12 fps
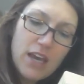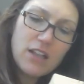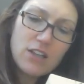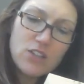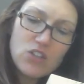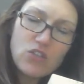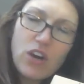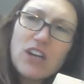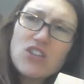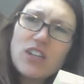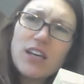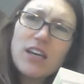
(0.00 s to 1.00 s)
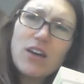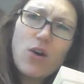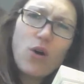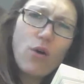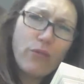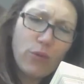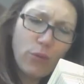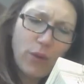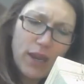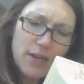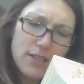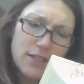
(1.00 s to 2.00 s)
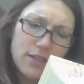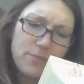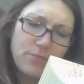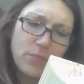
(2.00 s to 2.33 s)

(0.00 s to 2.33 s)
He looked strangely overweight.